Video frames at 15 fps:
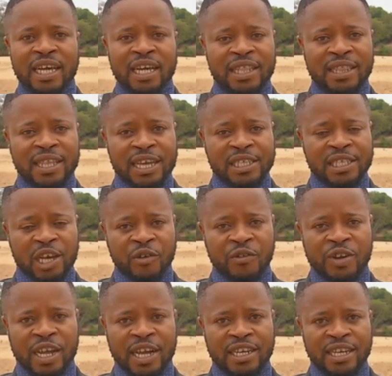the South
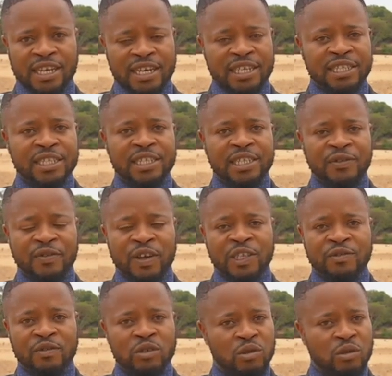African National
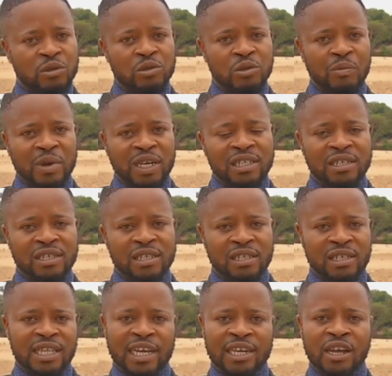Defence Force also
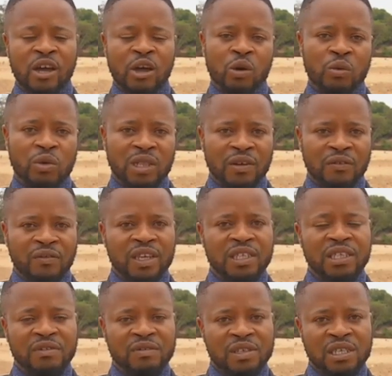mentions that with the
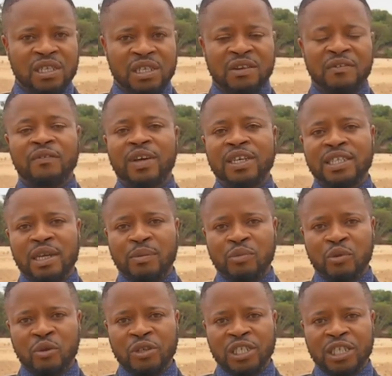festive season fast
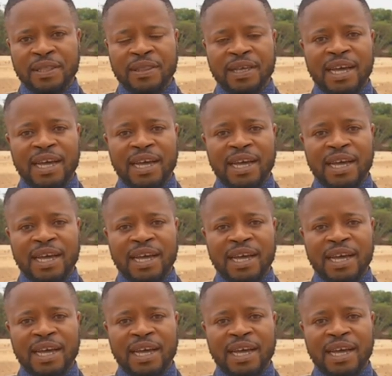approaching,